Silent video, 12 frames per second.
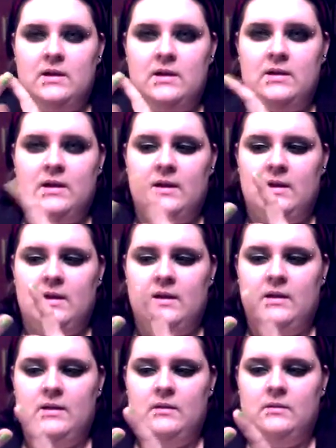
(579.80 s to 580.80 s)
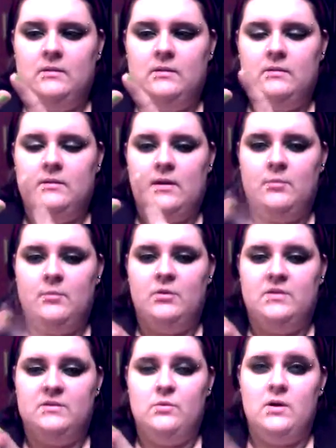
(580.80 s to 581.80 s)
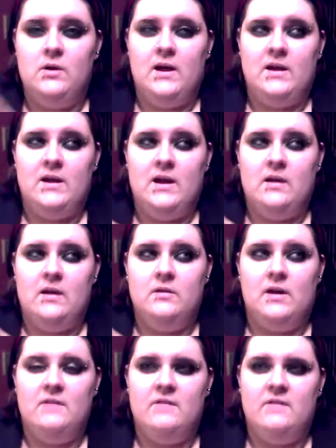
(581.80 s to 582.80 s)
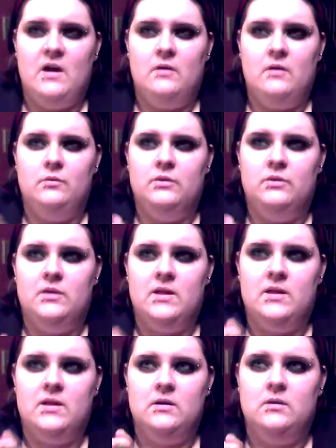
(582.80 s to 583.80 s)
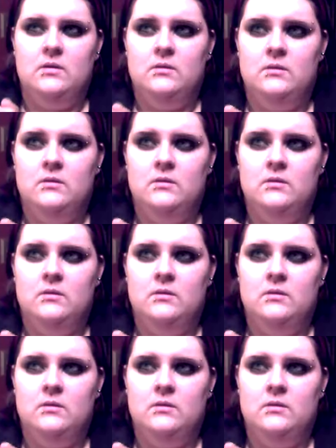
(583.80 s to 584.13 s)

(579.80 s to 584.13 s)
And then I'm with this one guy now that I found in.